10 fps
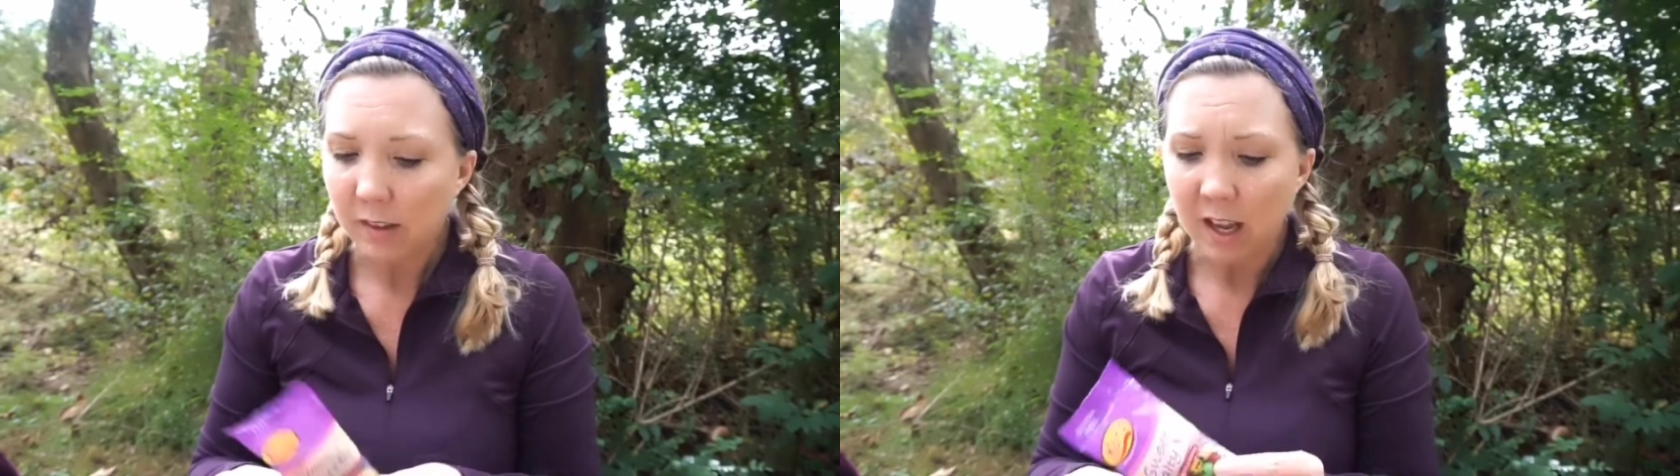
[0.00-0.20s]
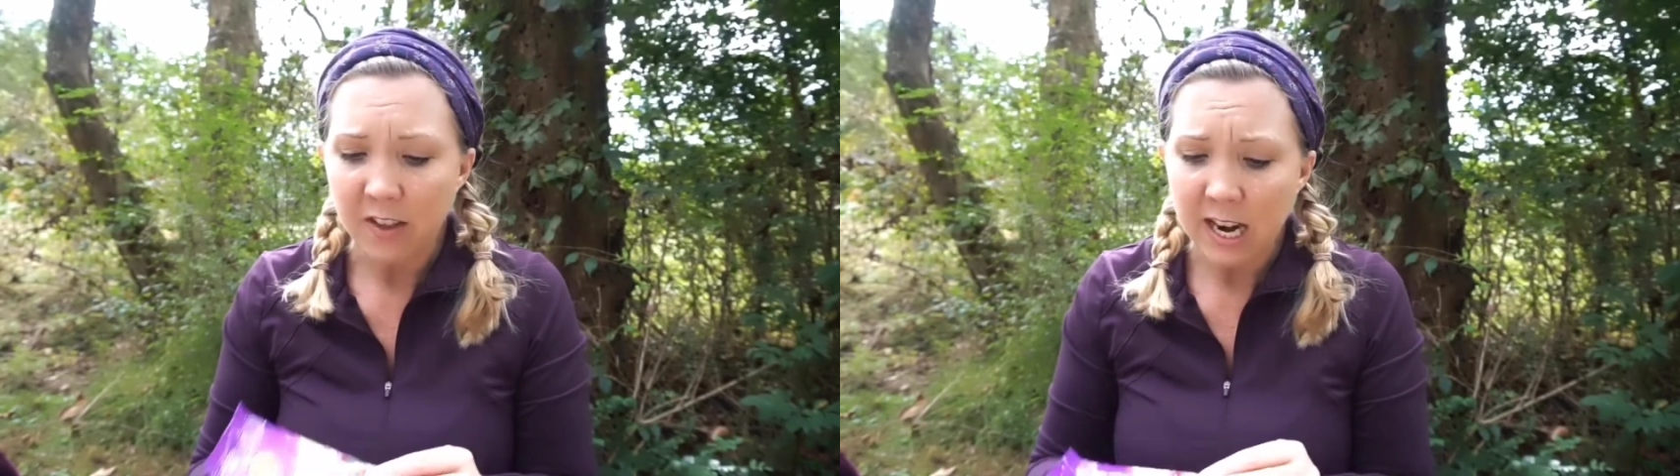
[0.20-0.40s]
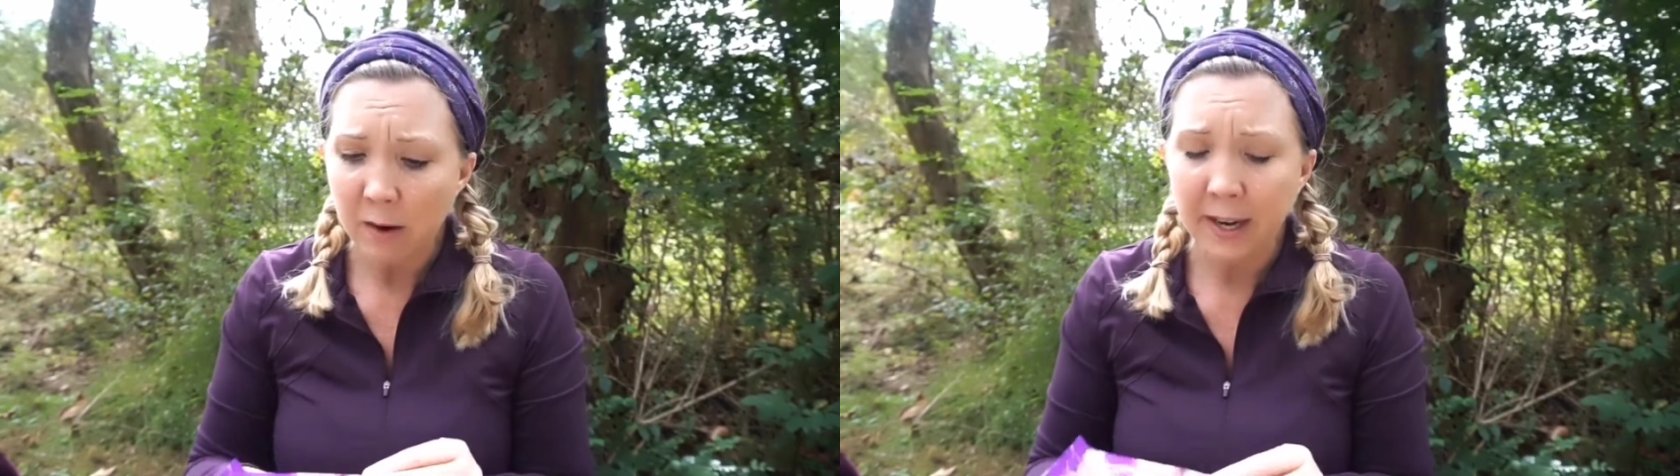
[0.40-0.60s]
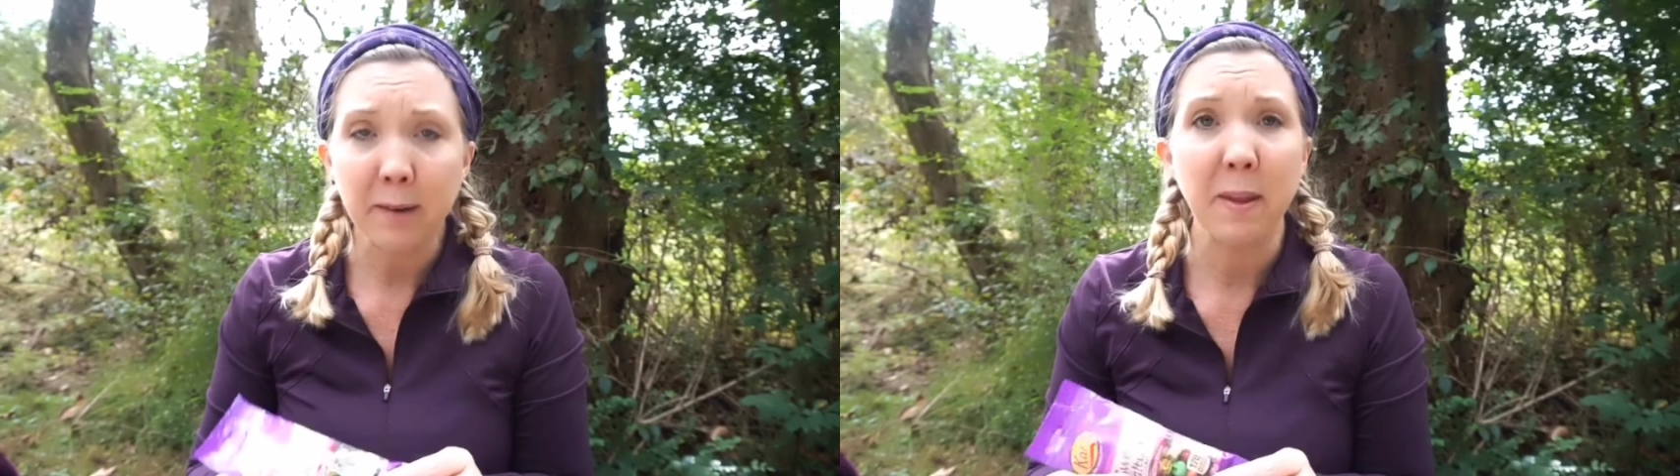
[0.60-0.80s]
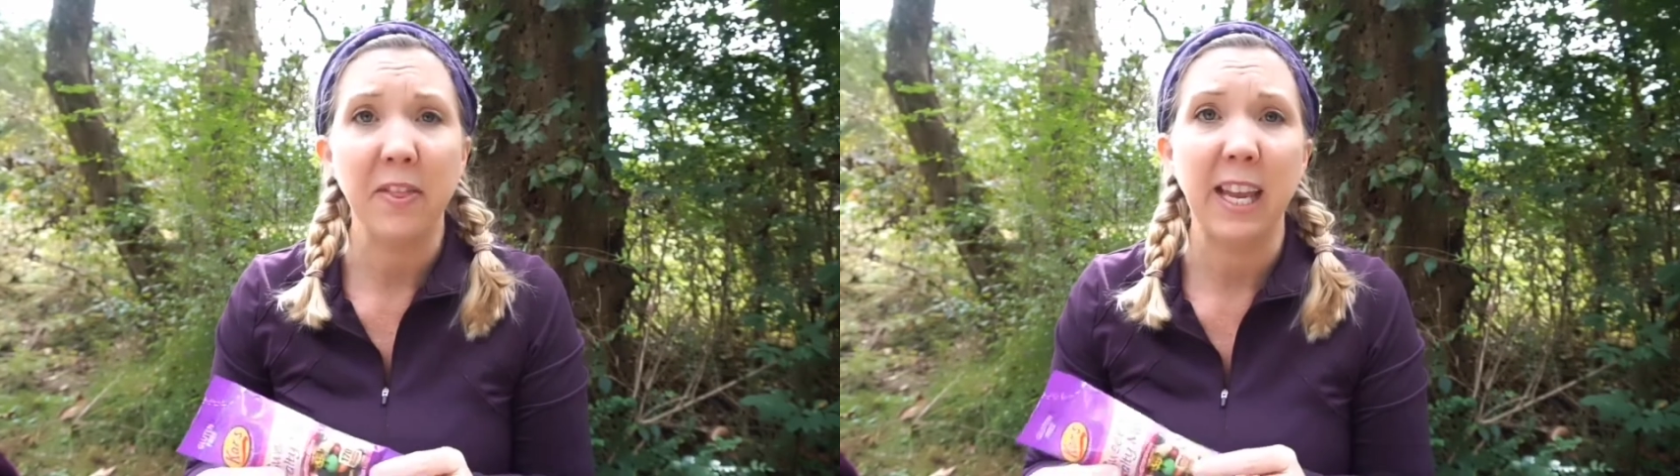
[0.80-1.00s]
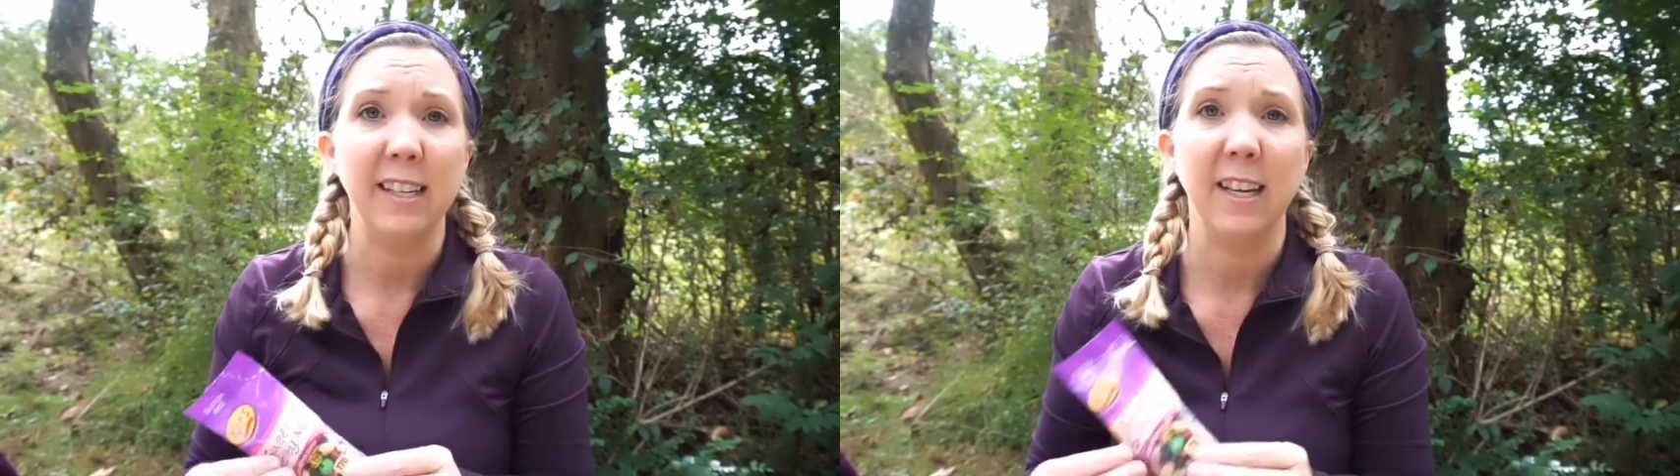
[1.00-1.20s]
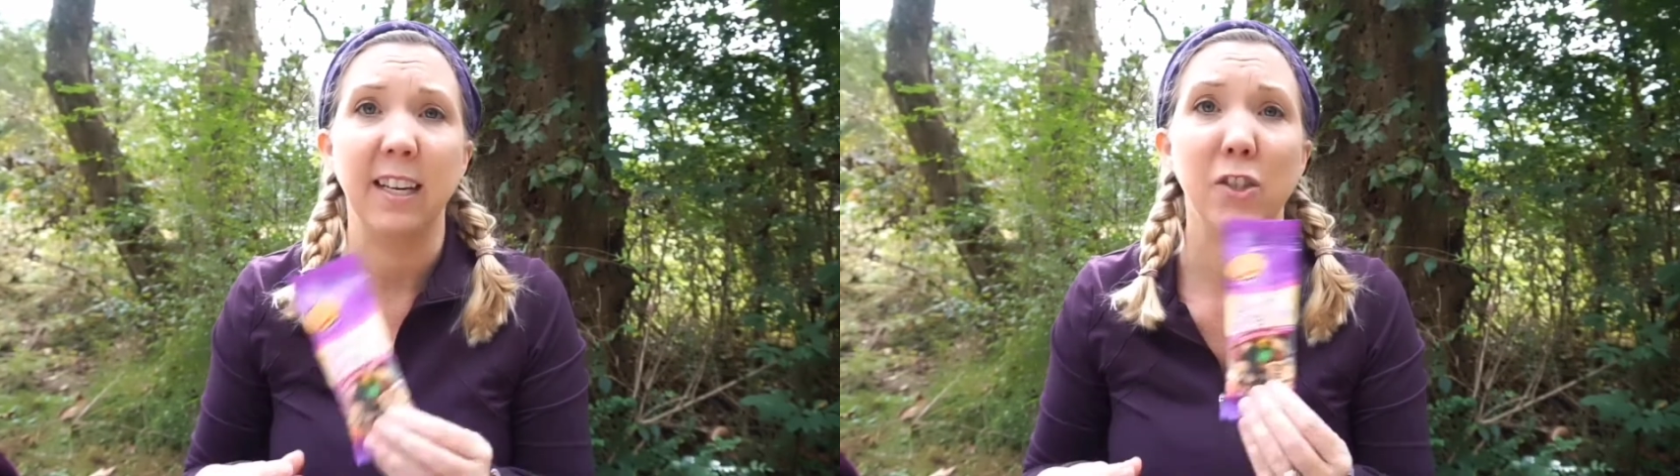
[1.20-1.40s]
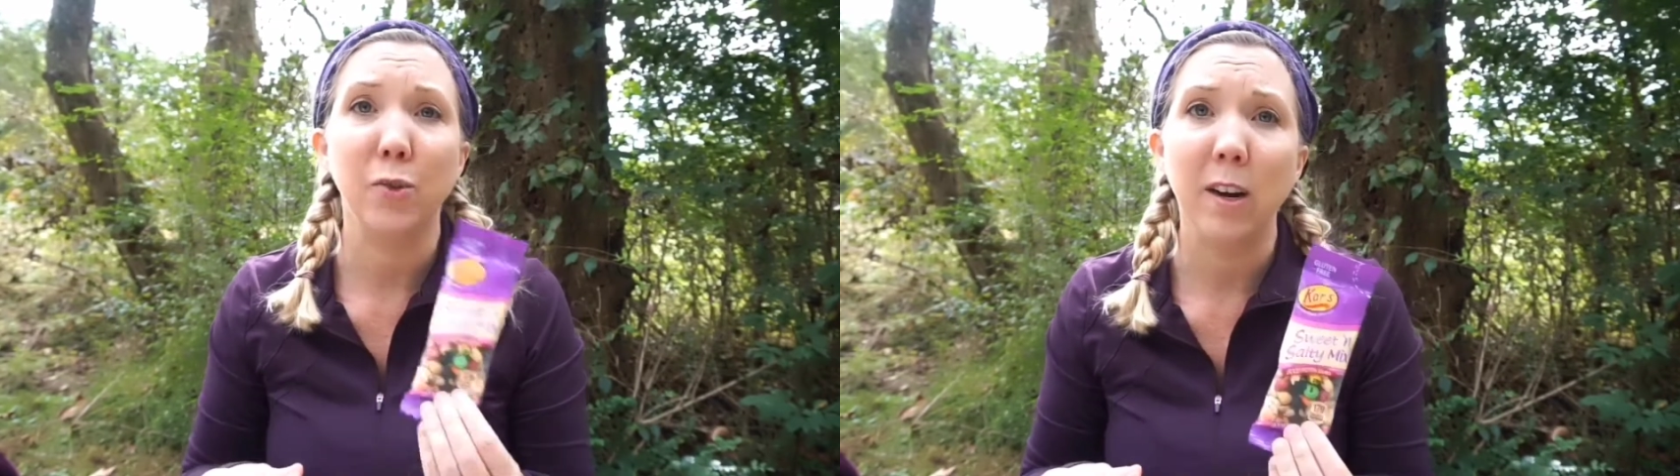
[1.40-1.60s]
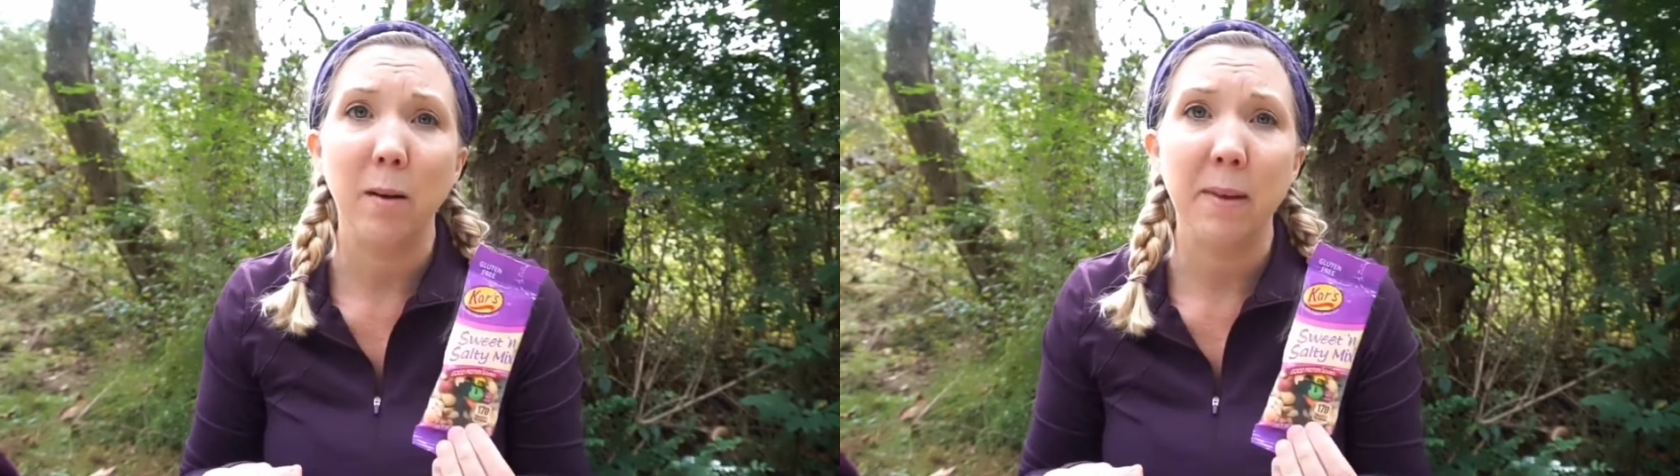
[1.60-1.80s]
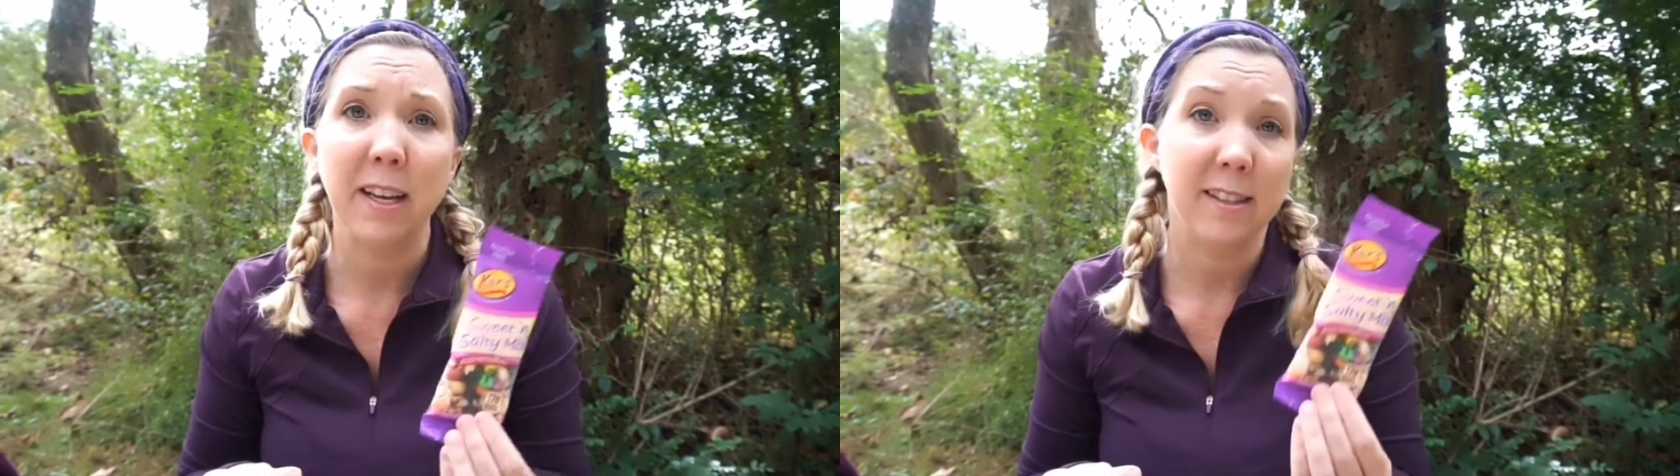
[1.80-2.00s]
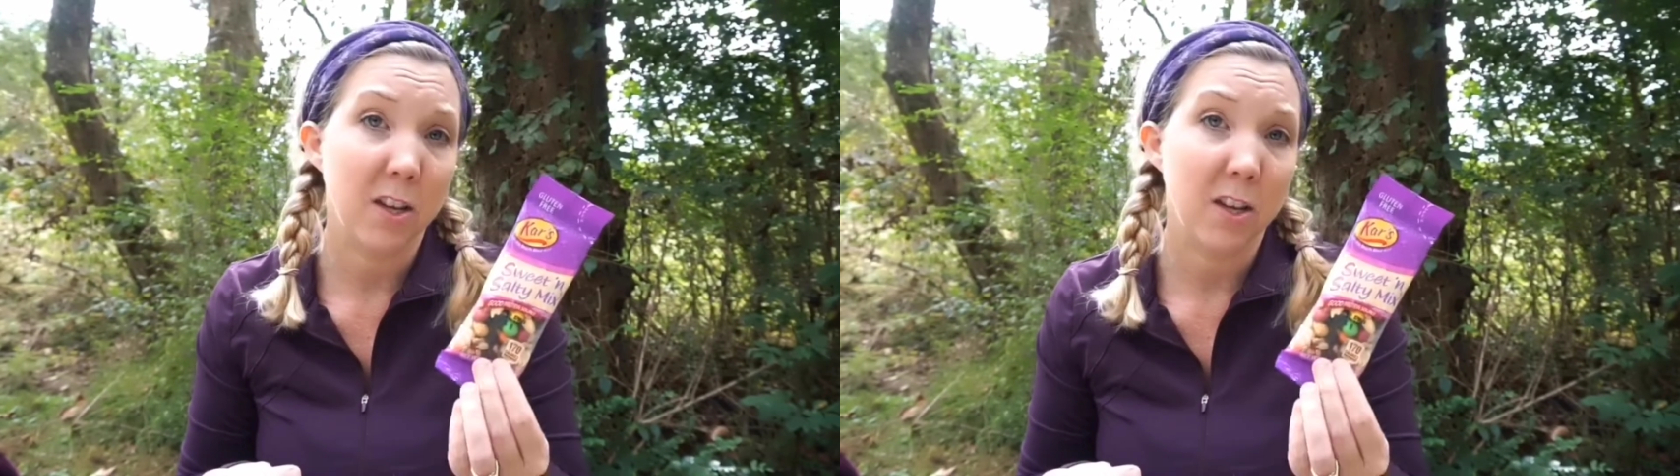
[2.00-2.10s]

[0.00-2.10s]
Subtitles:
then I recommend things like trail mix.